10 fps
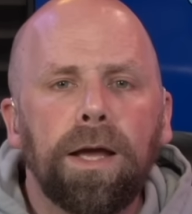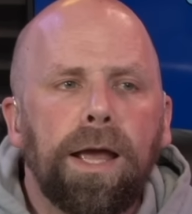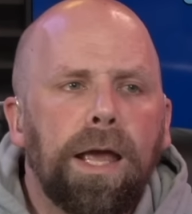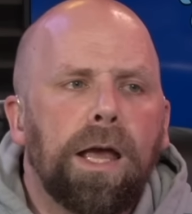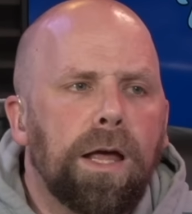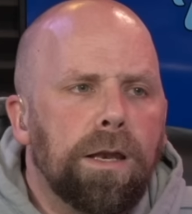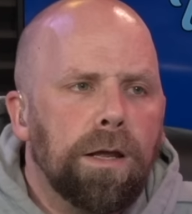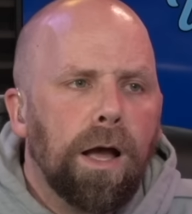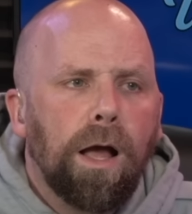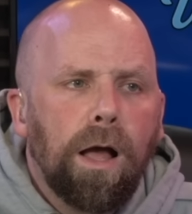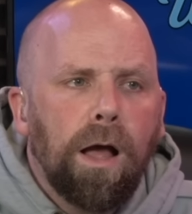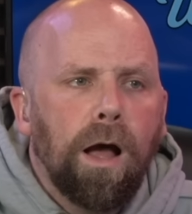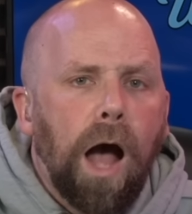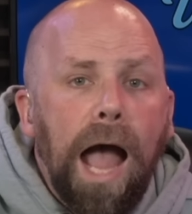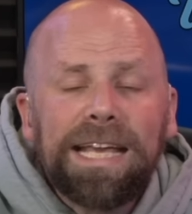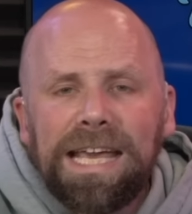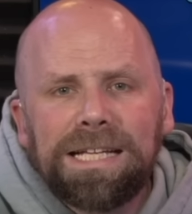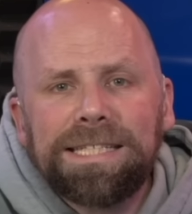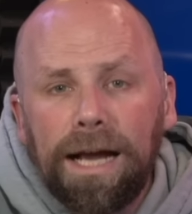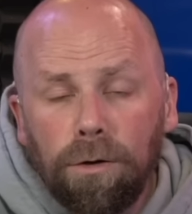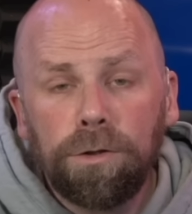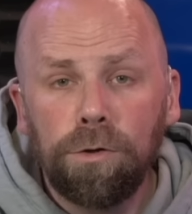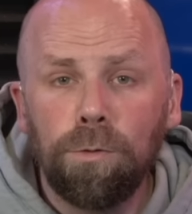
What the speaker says: And I can't tell you